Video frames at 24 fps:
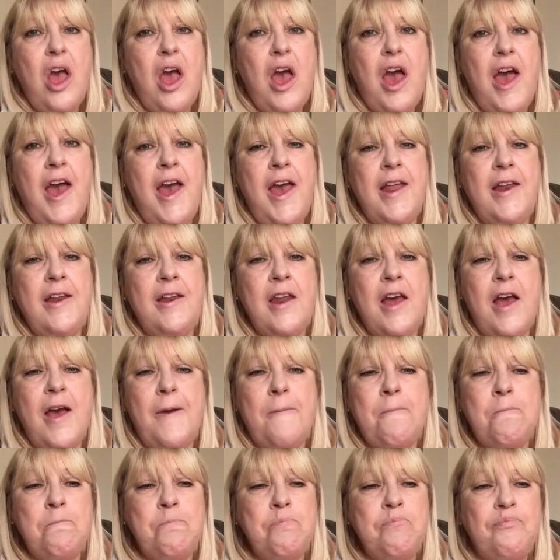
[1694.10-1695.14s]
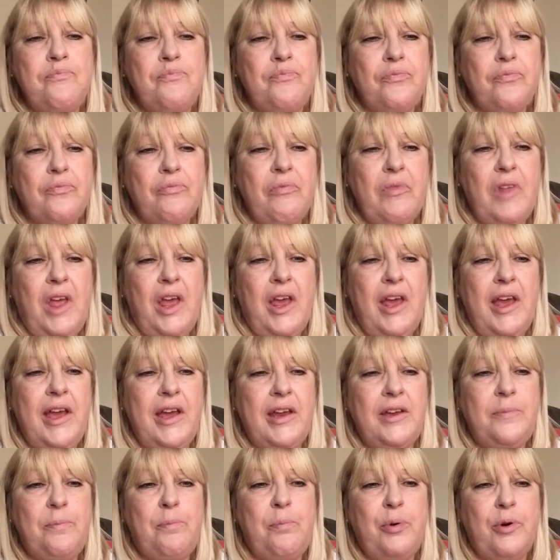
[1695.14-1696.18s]
And
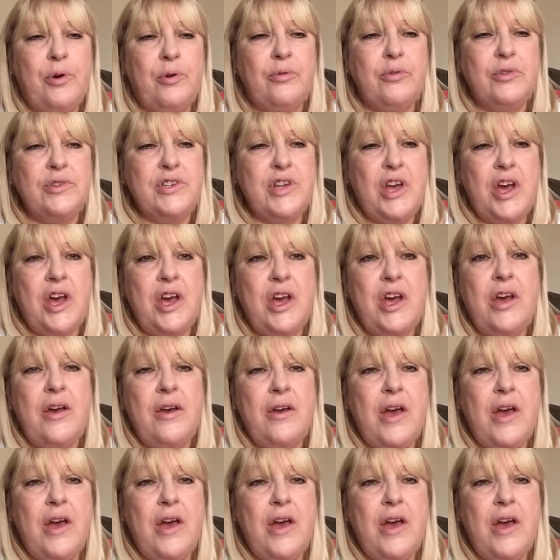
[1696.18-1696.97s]
he booked a